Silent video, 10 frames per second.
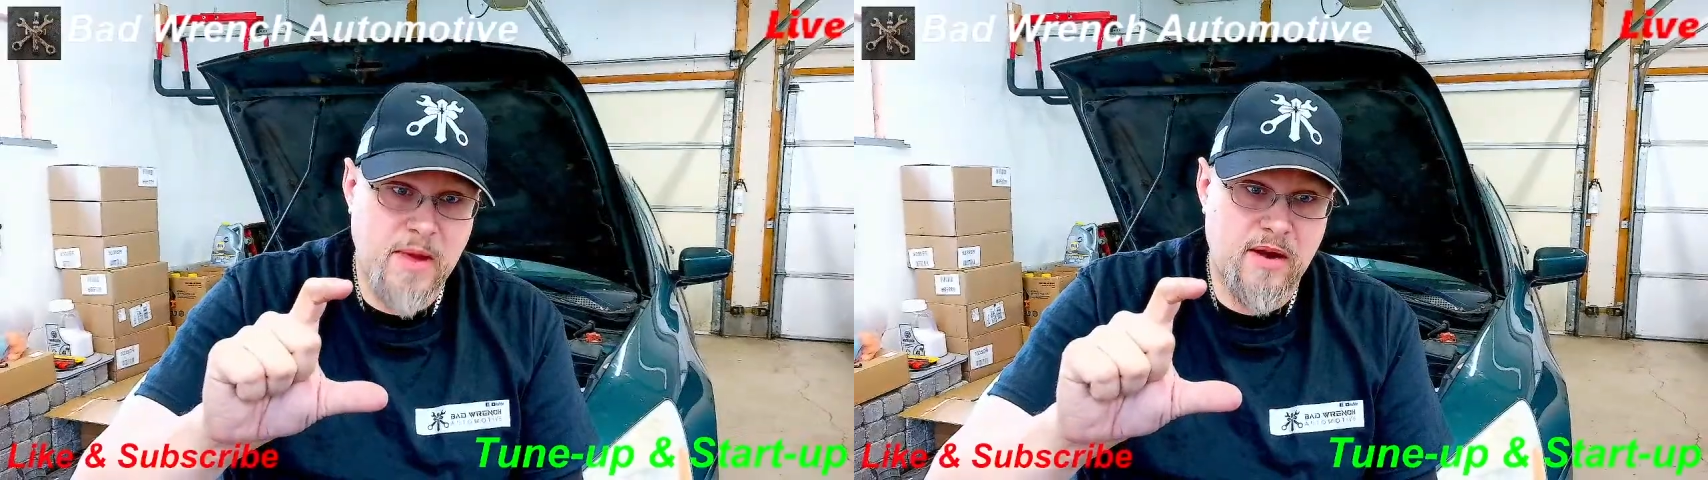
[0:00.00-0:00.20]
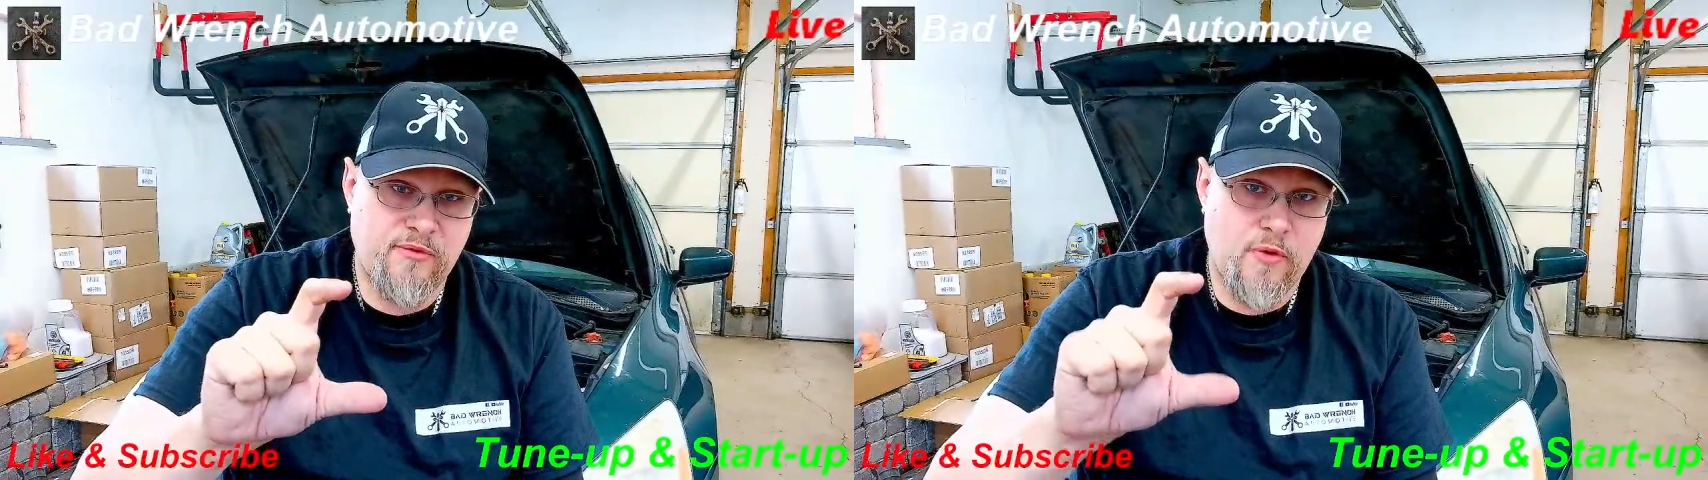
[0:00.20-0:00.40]

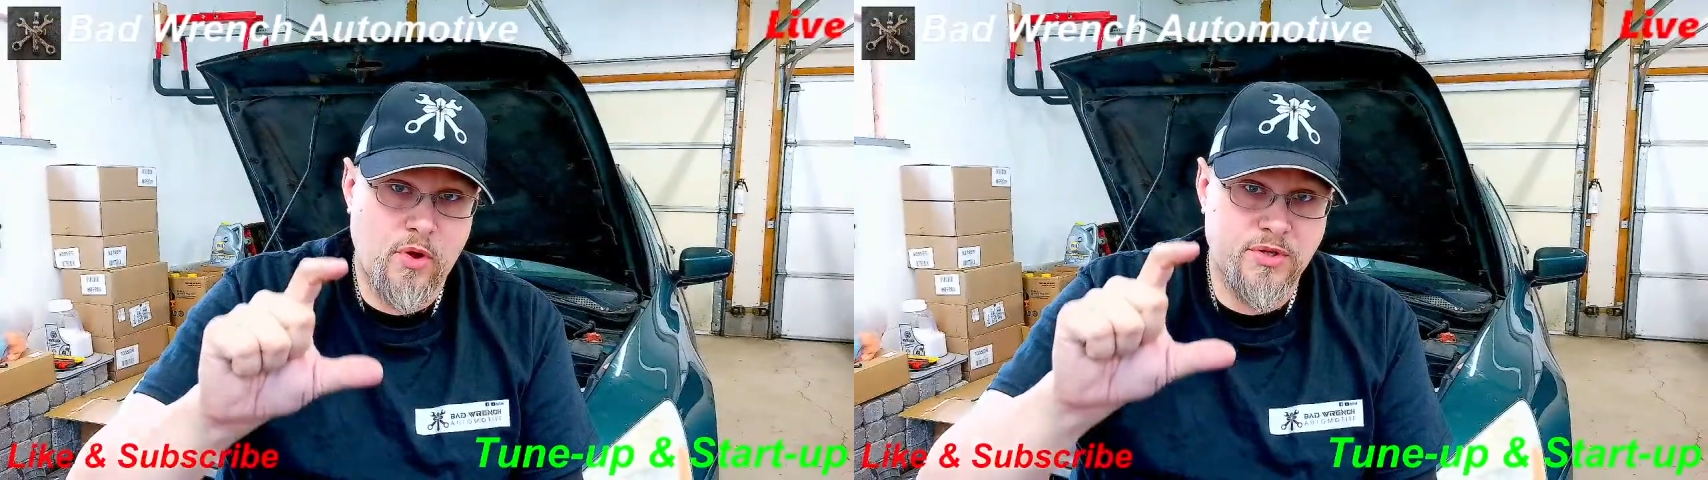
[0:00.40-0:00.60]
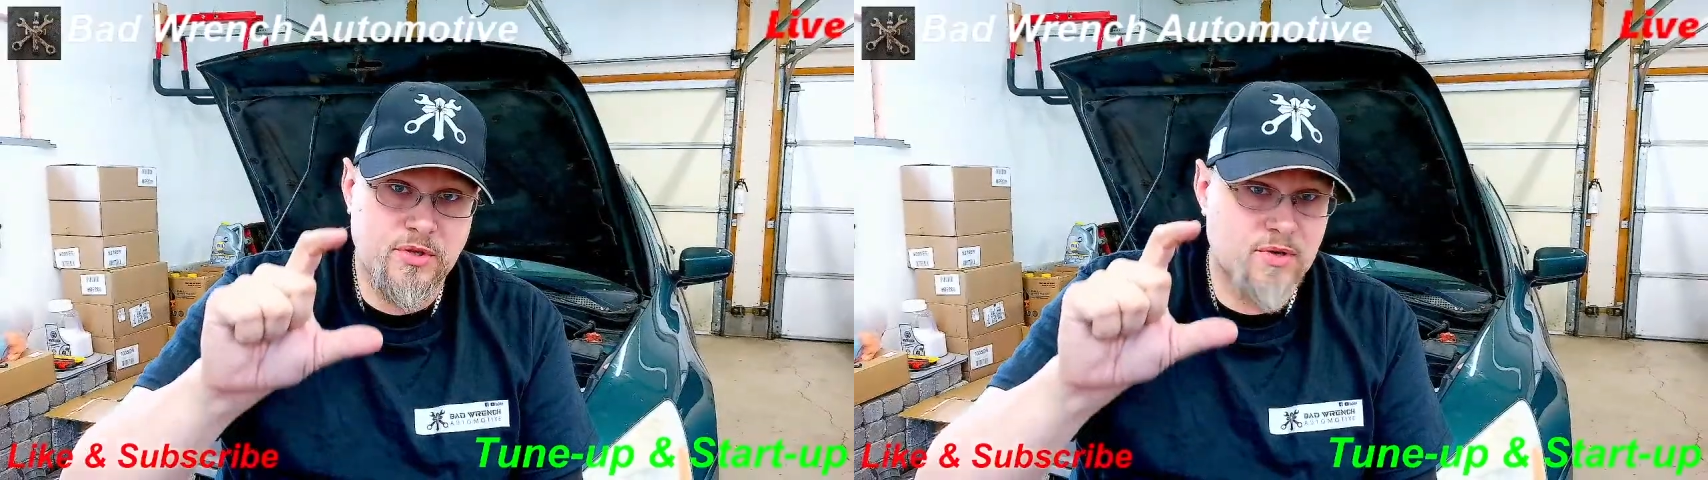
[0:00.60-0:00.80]

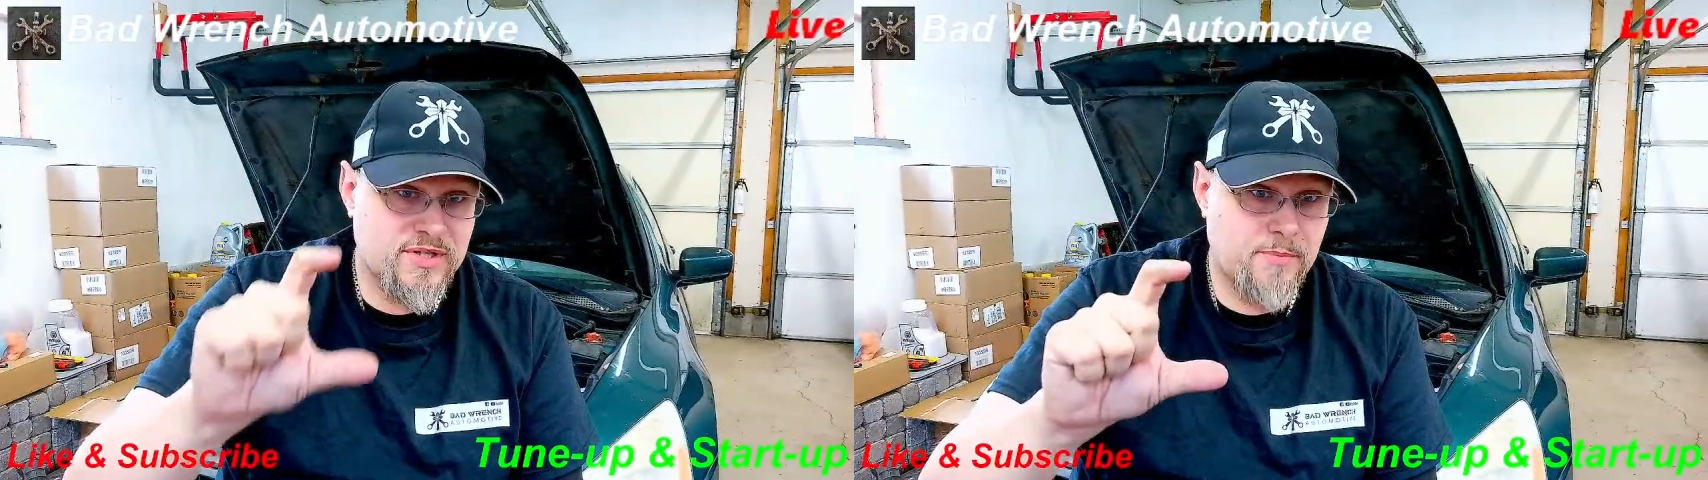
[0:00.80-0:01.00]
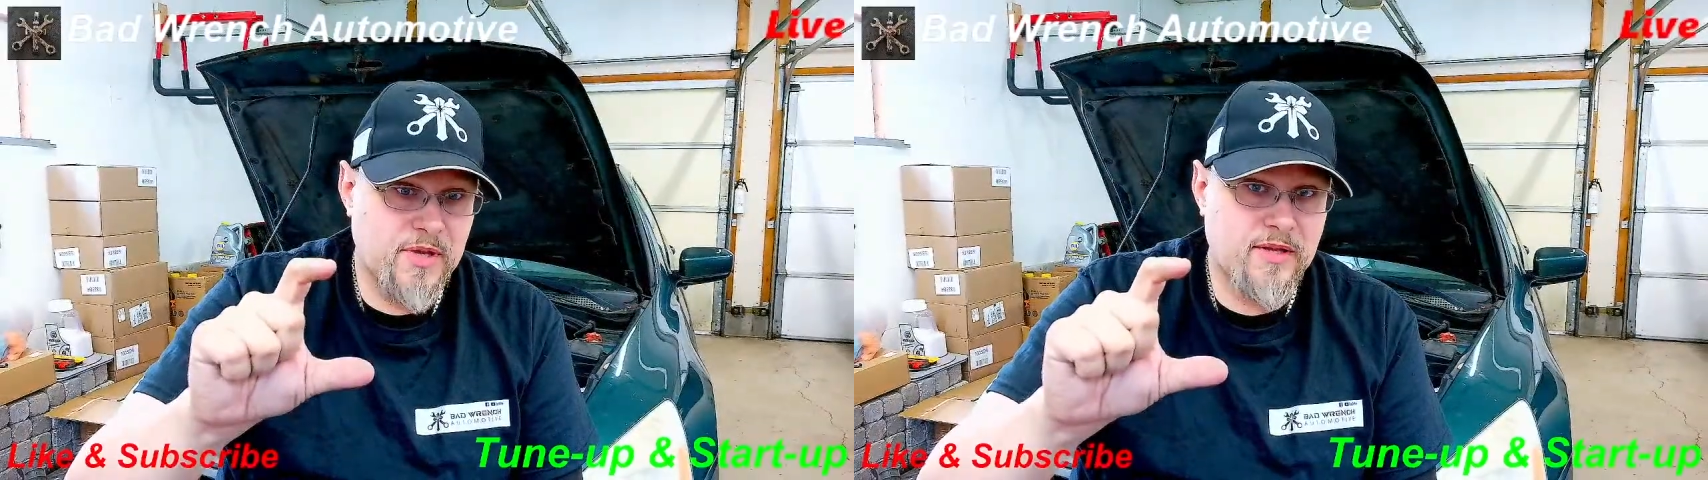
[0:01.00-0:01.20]
manifolds or
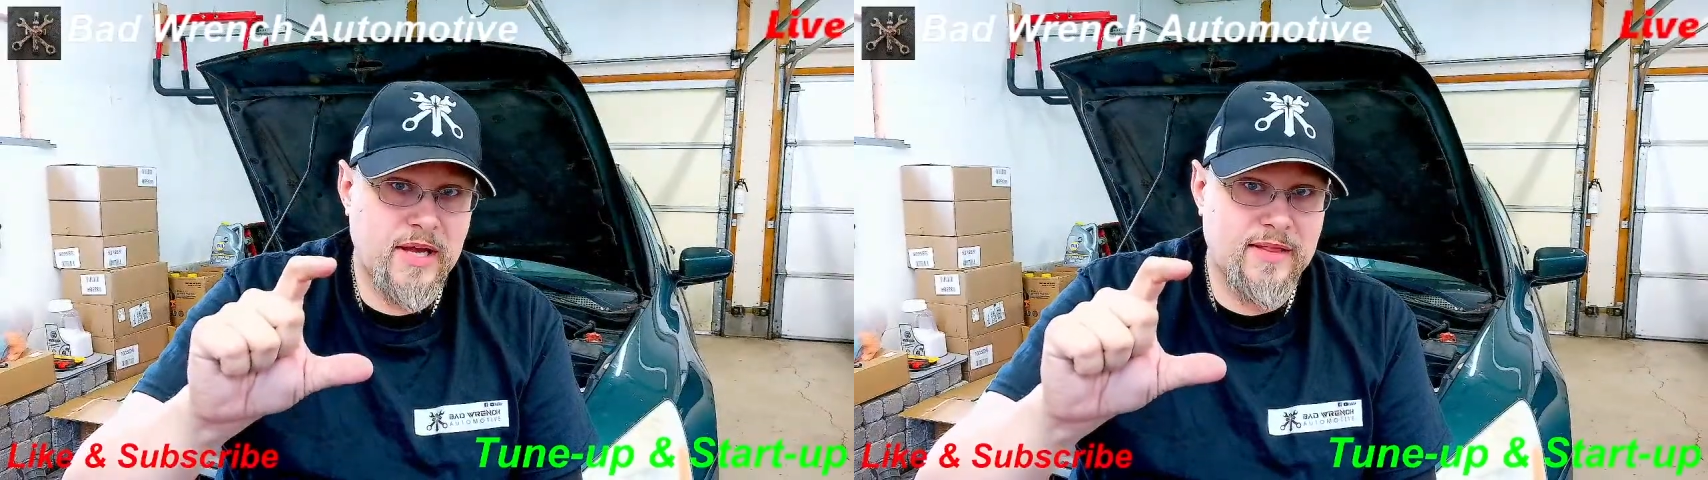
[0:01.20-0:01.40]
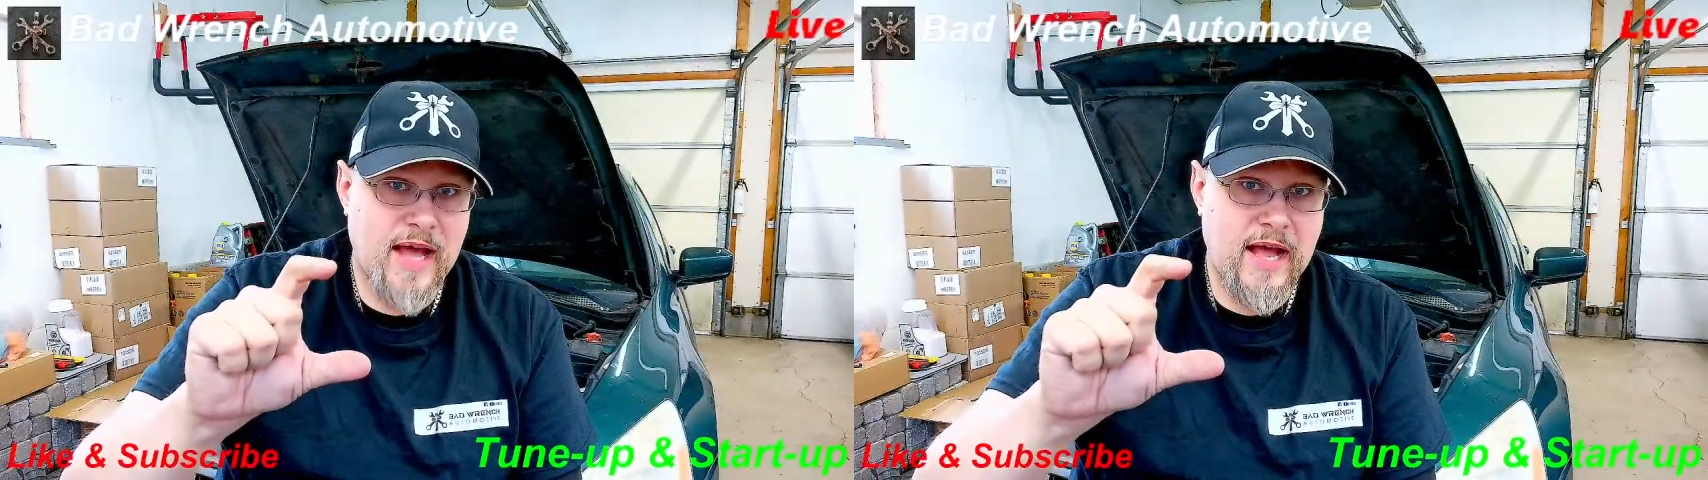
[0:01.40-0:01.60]
something
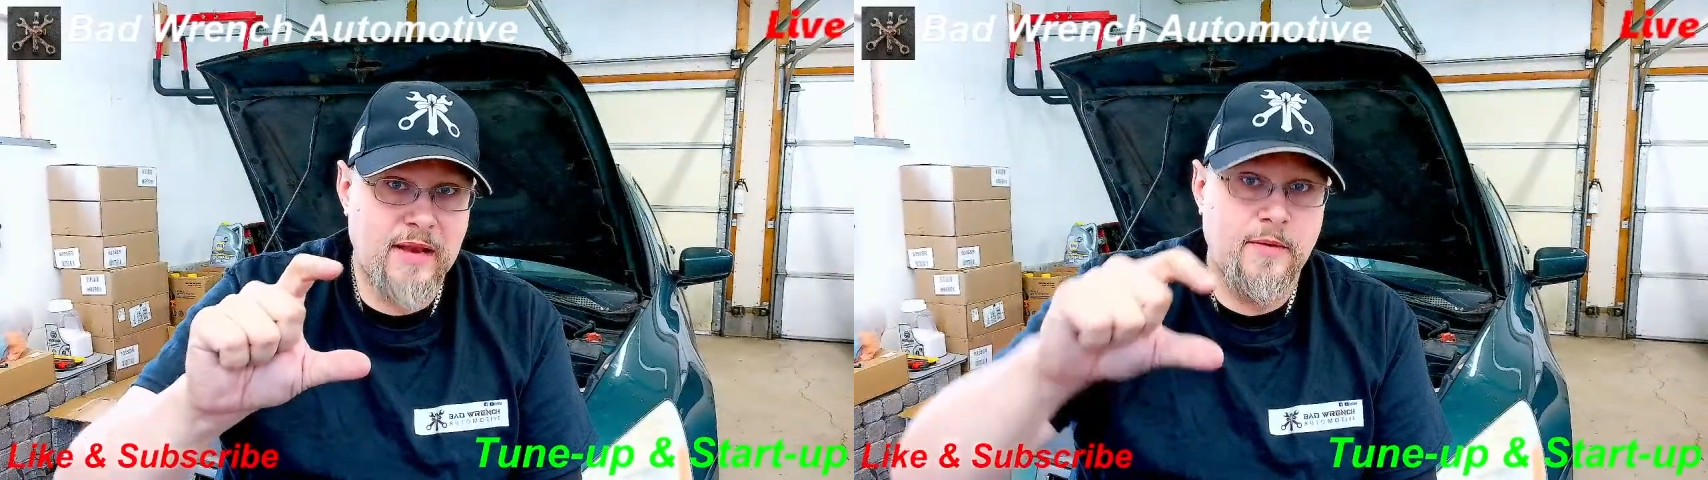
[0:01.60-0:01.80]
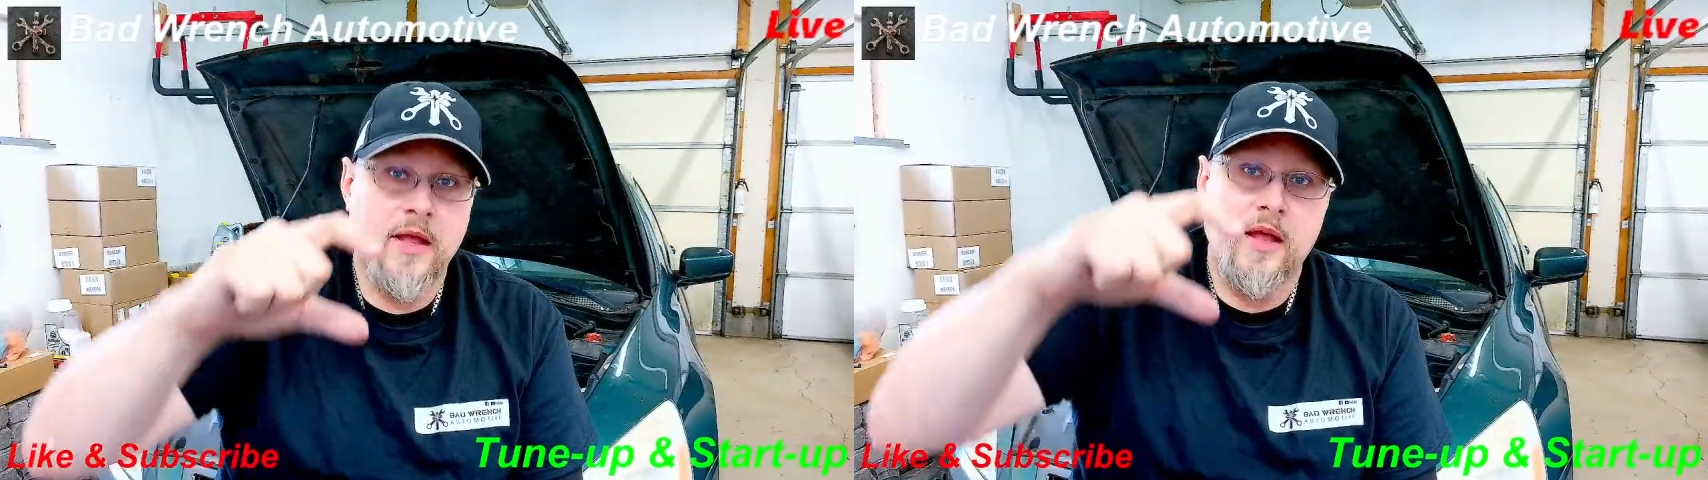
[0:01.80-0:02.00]
like
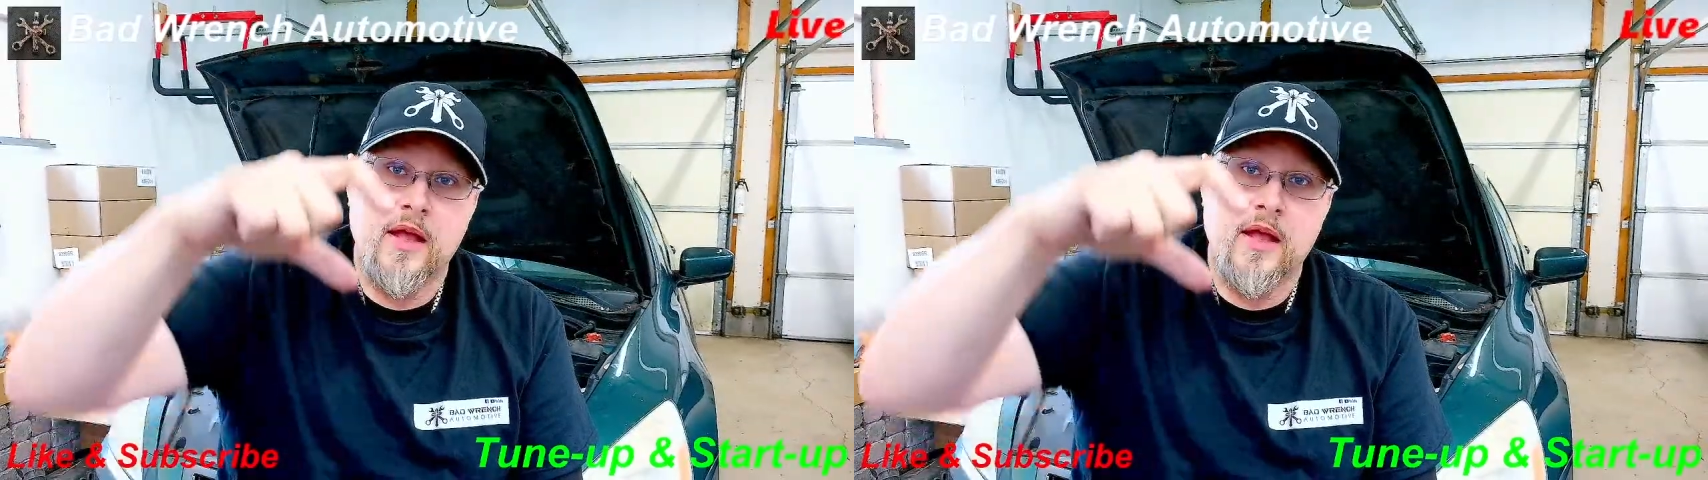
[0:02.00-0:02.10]
that,